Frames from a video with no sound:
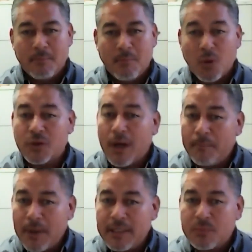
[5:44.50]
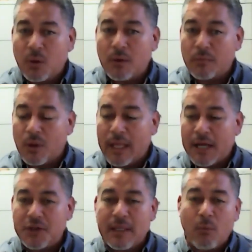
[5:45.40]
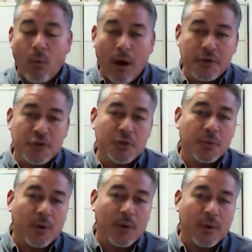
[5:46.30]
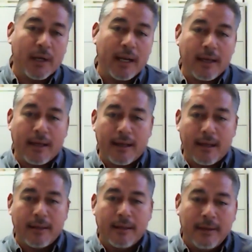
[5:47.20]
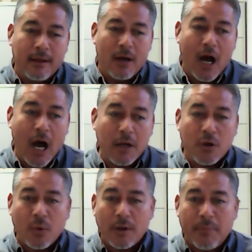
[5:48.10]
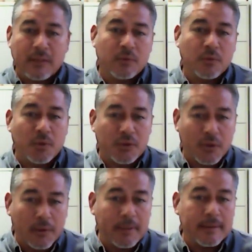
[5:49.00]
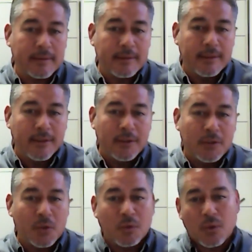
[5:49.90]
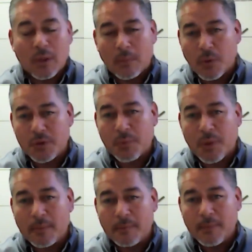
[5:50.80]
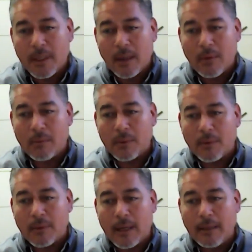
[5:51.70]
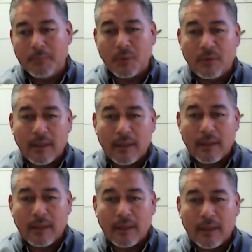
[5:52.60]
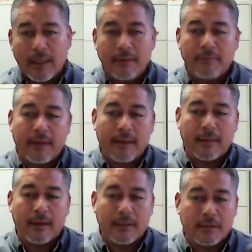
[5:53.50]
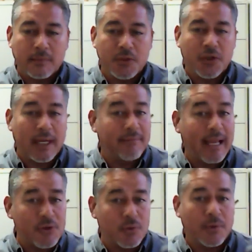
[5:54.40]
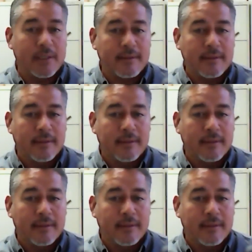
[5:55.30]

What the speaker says: Most companies will actually want you on a ongoing pest control service to control our roach problem. However, I believe that the customer should have that choice.